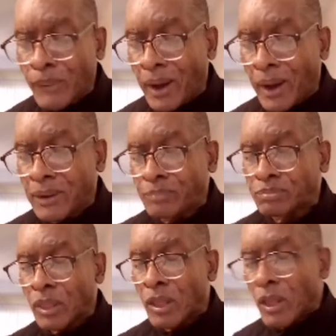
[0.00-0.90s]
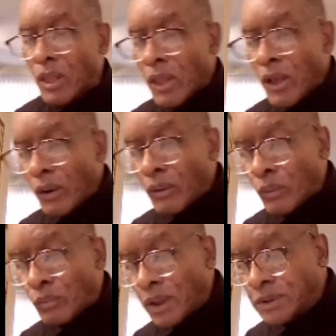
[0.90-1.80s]
whatsoever
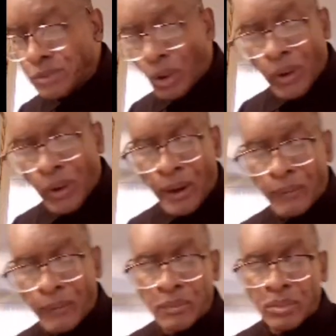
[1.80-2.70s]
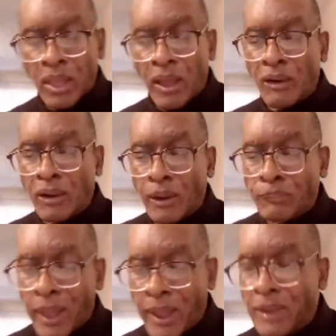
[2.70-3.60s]
I command you,
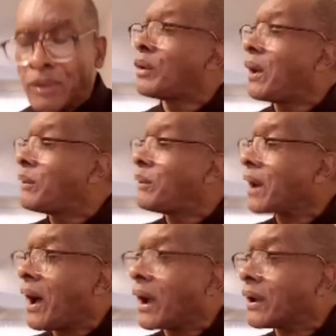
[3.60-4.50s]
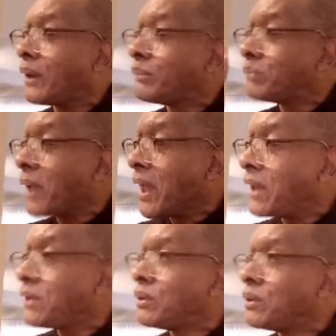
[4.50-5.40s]
whatsoever God command you to do,
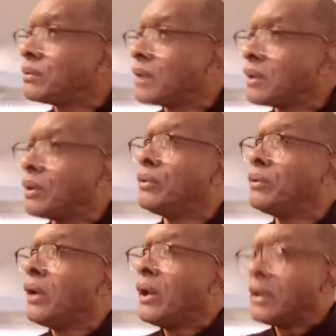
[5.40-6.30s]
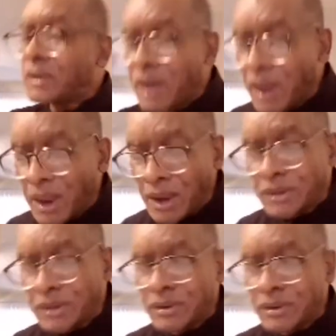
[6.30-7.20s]
teach them, let them
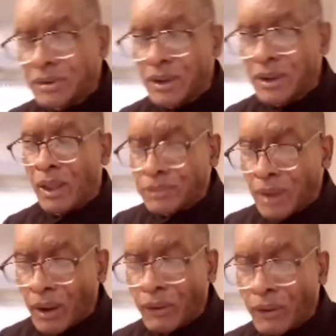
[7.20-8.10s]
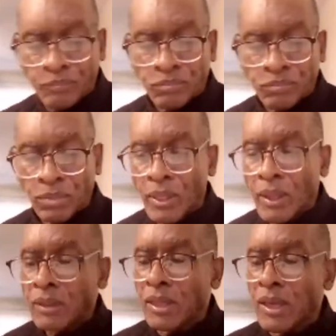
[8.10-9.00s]
know they are not left
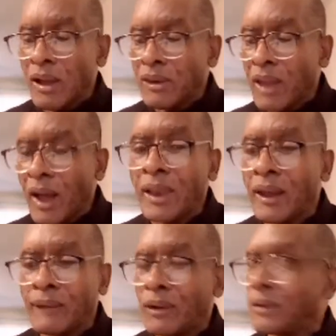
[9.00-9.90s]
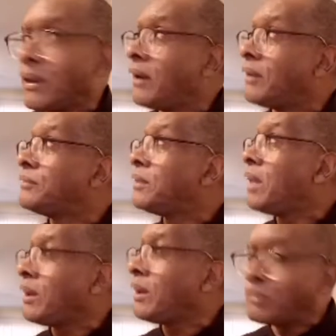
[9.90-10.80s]
alone. Let them know that He
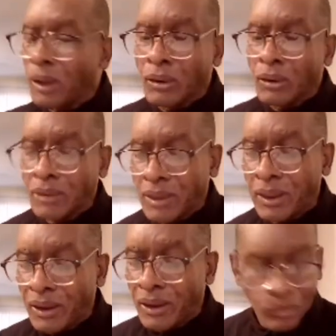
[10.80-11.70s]
are with them.